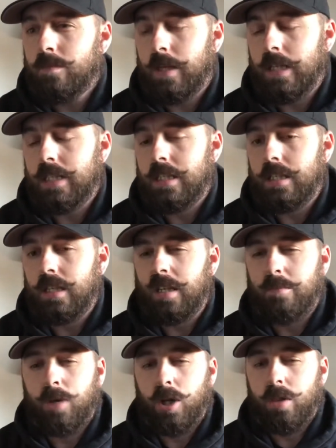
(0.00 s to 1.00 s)
but I'd say
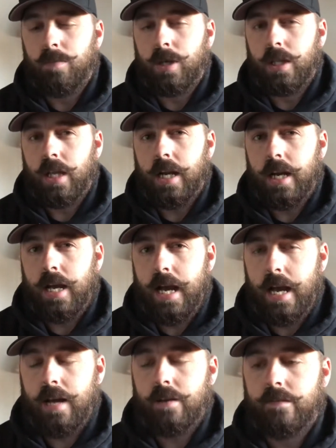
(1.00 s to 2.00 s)
like month and a
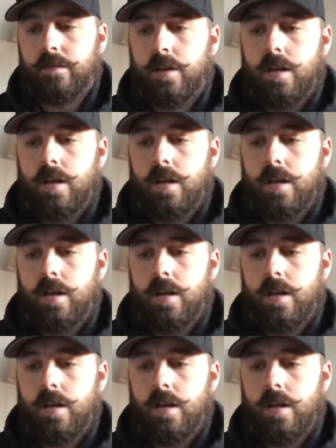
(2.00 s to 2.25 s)
half,